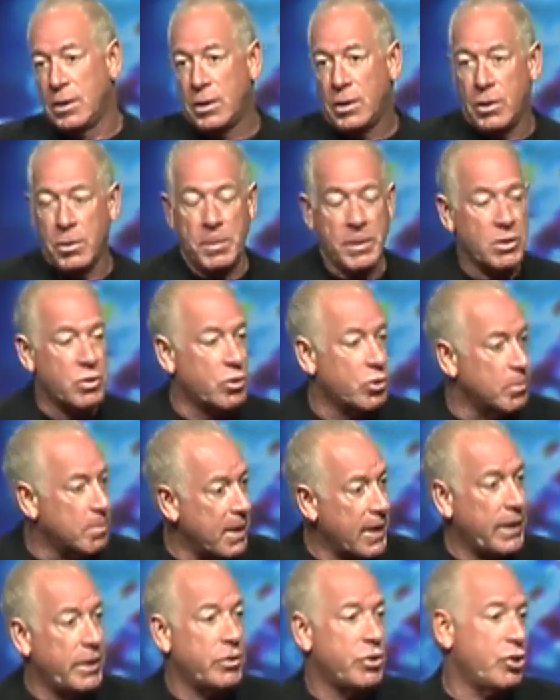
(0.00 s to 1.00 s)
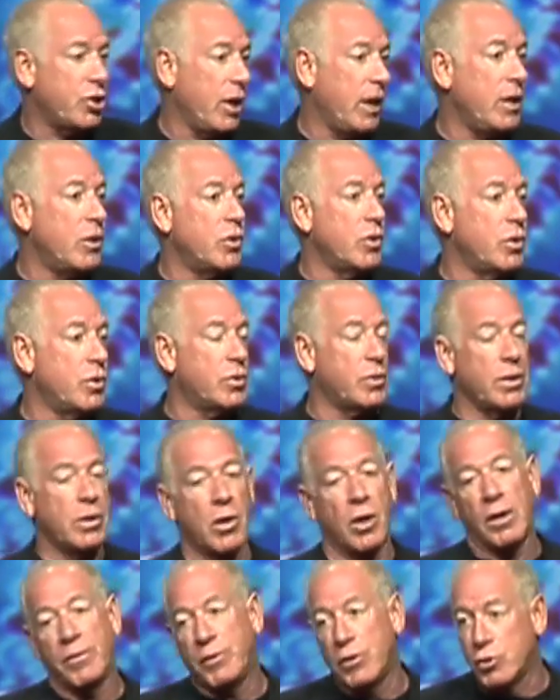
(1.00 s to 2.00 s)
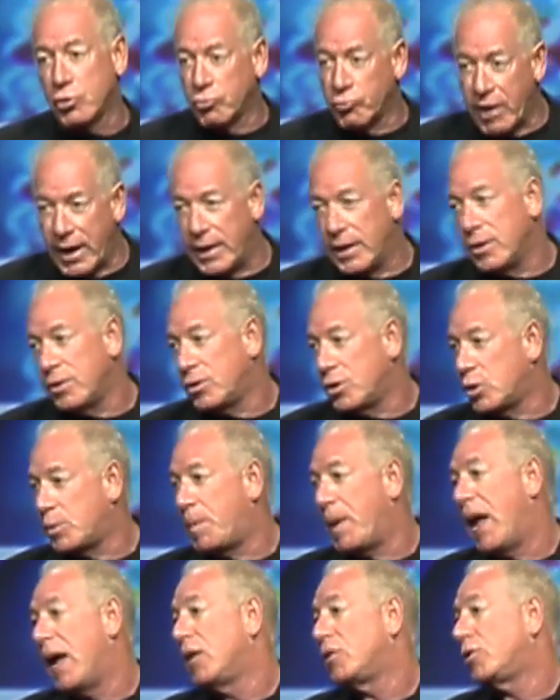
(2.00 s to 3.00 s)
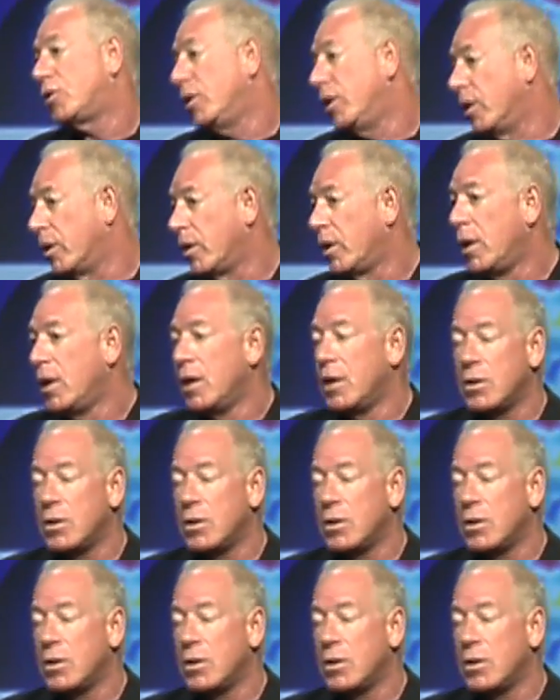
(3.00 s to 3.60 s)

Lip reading: There have been tremendous changes in artificial retinas this past year,